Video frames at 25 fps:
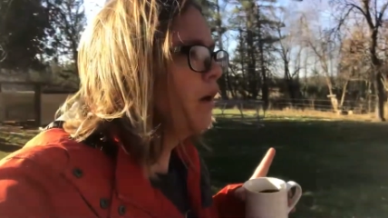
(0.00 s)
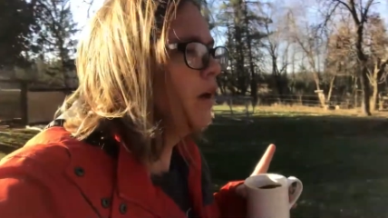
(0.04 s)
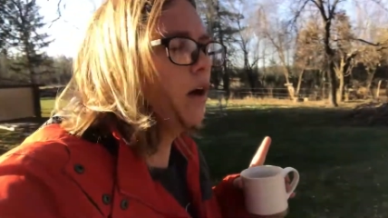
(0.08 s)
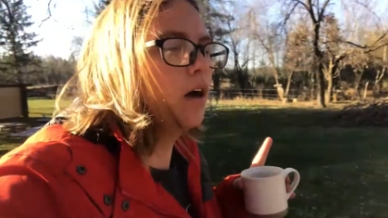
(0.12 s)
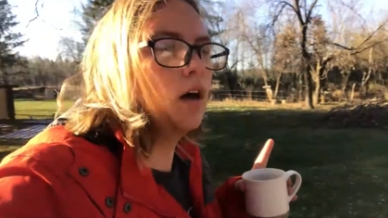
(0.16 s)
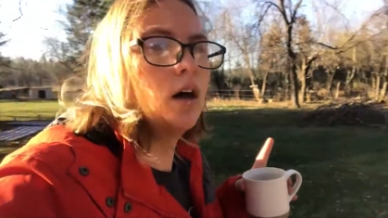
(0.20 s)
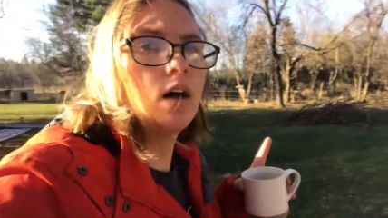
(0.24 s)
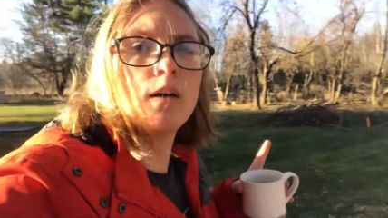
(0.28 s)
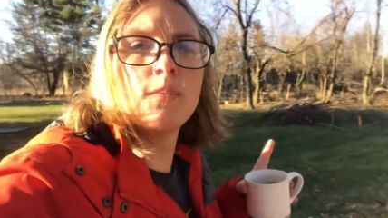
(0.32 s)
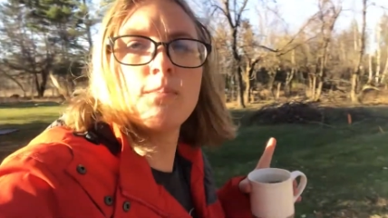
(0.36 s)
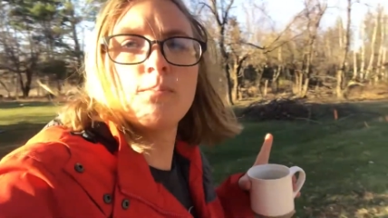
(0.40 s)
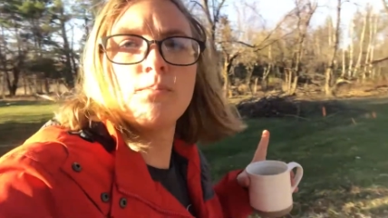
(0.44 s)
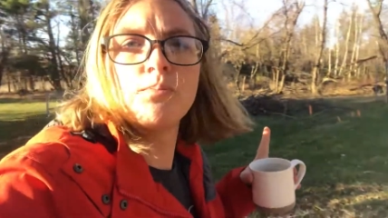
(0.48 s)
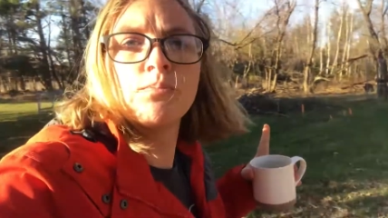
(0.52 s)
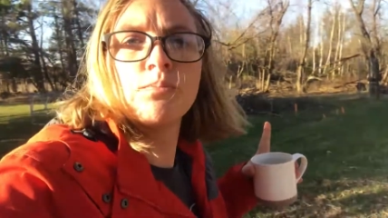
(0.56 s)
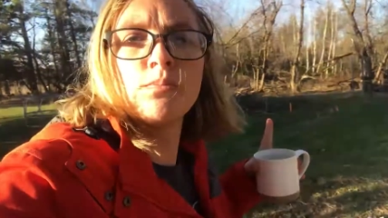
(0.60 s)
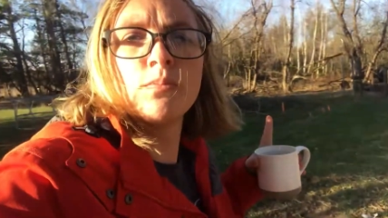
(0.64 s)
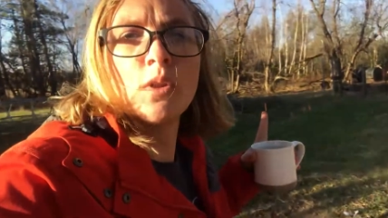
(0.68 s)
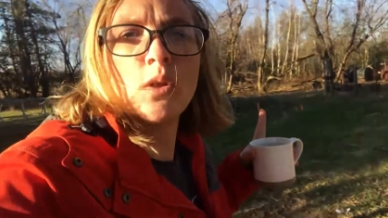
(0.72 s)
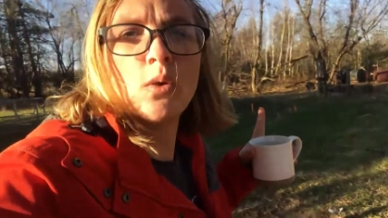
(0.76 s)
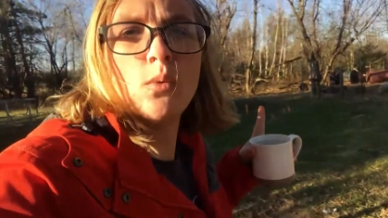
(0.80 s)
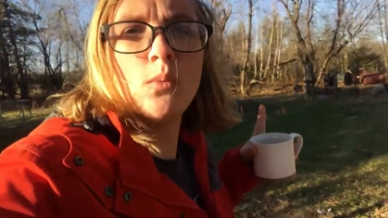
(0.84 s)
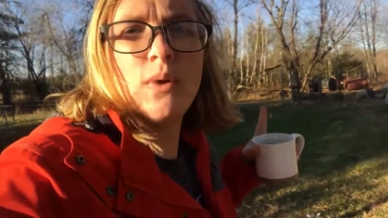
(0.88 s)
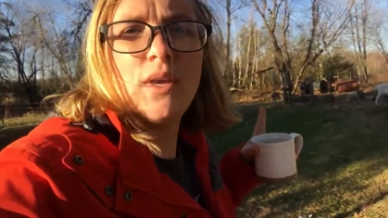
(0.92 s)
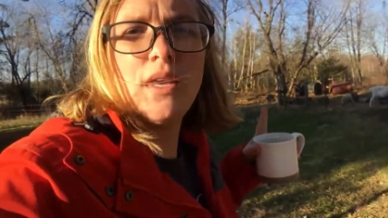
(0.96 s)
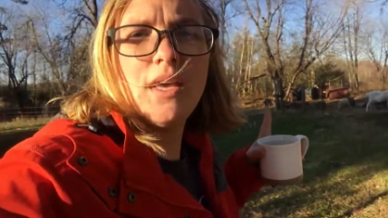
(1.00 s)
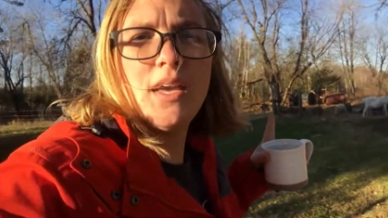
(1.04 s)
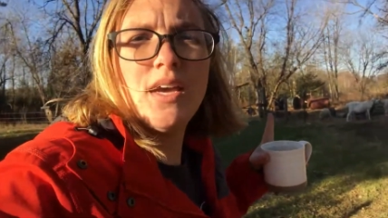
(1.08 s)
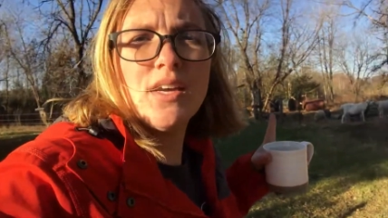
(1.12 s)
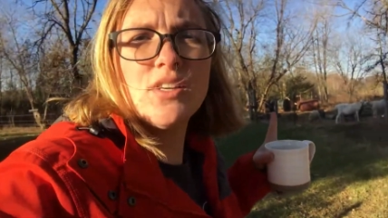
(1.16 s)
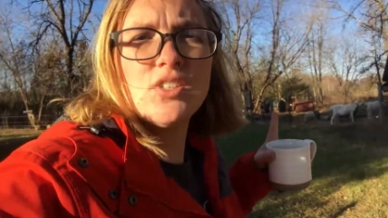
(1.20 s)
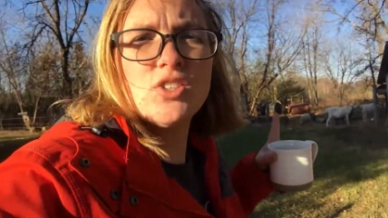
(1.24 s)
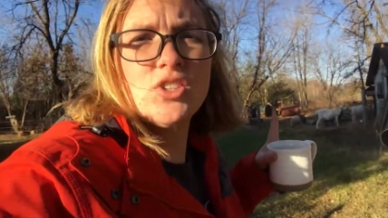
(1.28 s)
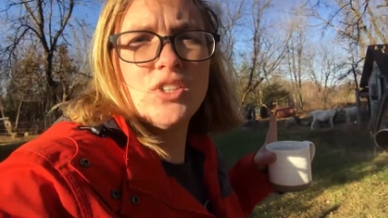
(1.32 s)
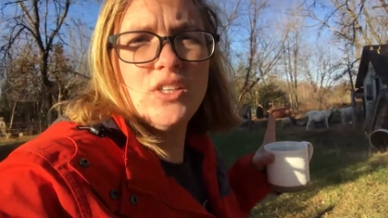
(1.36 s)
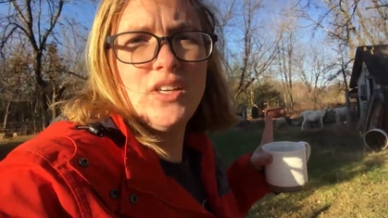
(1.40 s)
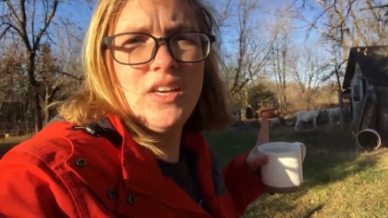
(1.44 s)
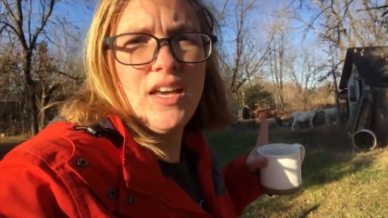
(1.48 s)
Um, we
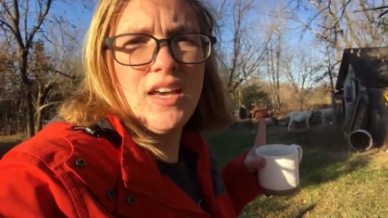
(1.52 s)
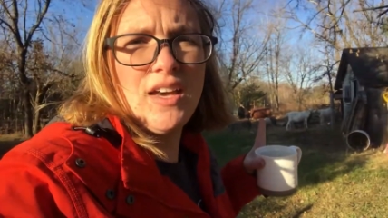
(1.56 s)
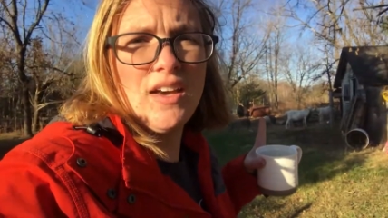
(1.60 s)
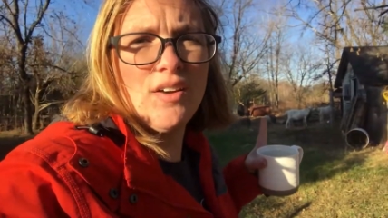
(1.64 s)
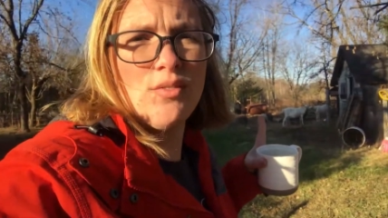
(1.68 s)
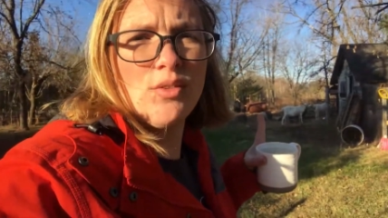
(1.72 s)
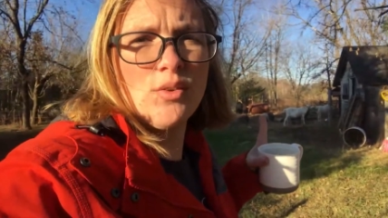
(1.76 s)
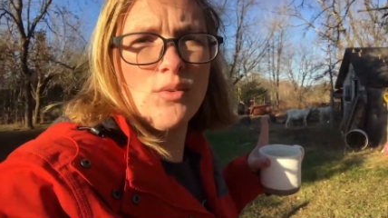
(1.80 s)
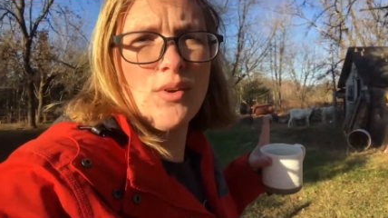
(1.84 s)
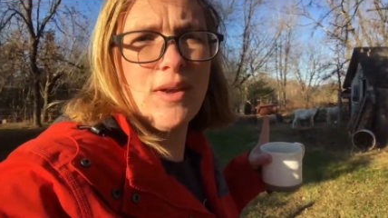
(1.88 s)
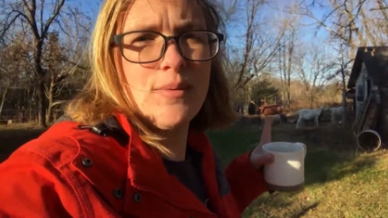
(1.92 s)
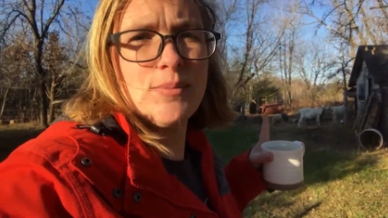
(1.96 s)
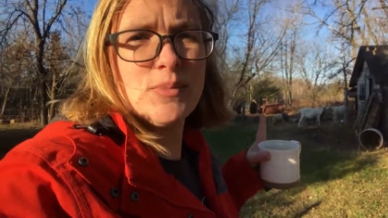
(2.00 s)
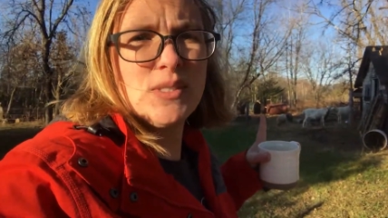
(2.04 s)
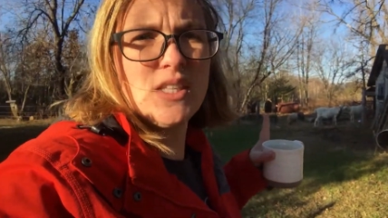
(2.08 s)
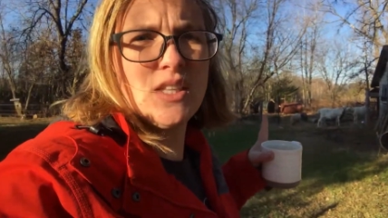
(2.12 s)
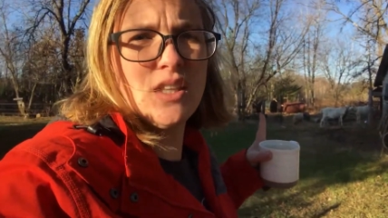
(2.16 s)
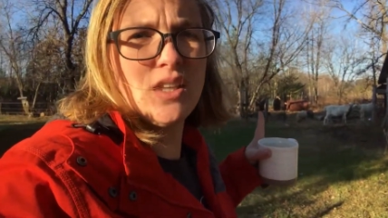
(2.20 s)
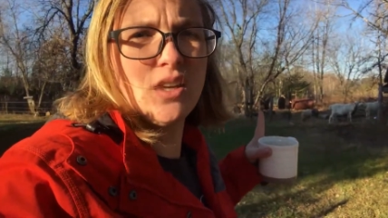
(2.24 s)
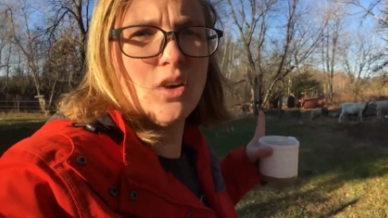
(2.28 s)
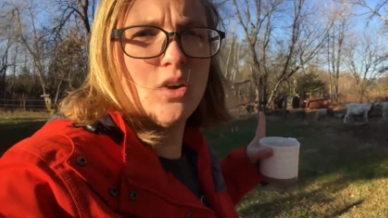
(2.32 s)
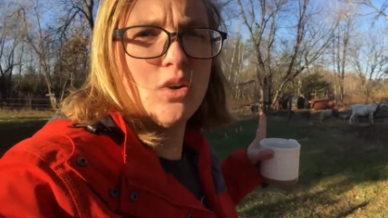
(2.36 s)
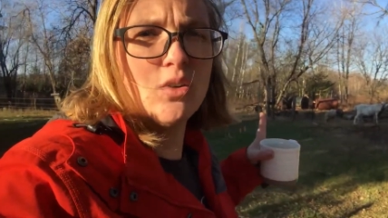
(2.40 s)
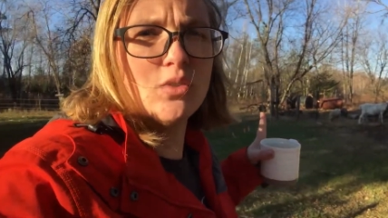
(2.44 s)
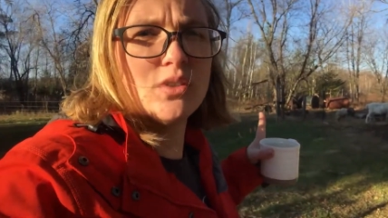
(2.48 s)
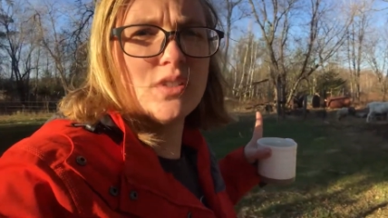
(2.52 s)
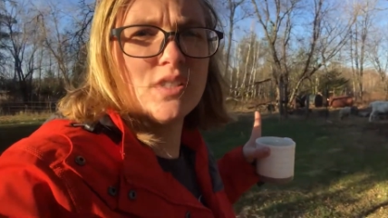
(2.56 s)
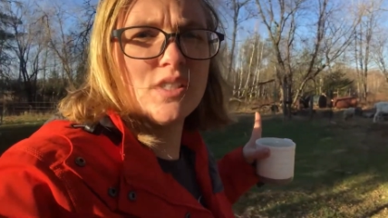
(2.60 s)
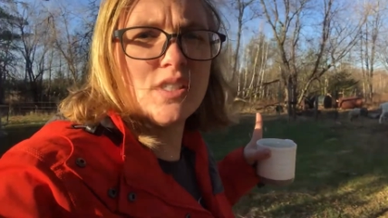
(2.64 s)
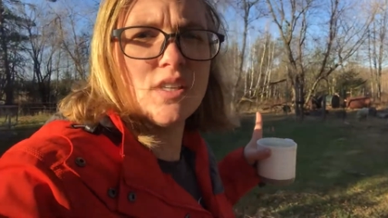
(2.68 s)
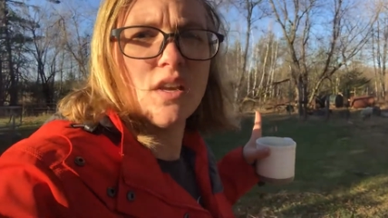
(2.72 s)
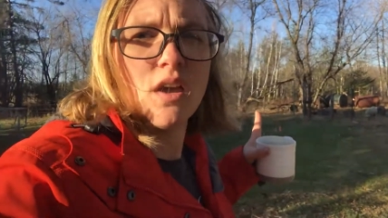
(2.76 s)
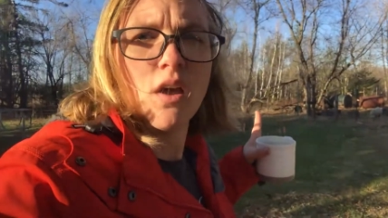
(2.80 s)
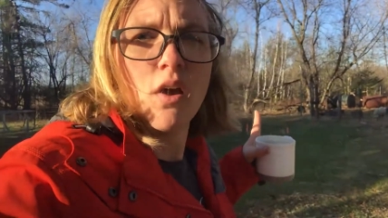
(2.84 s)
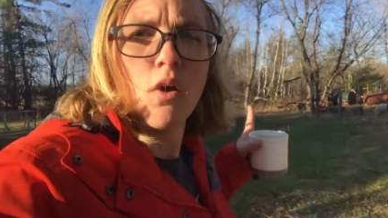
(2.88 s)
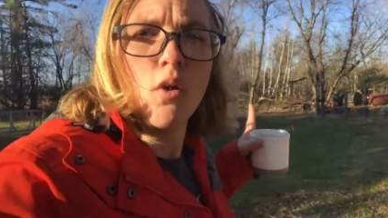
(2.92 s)
actually have the rams and the goats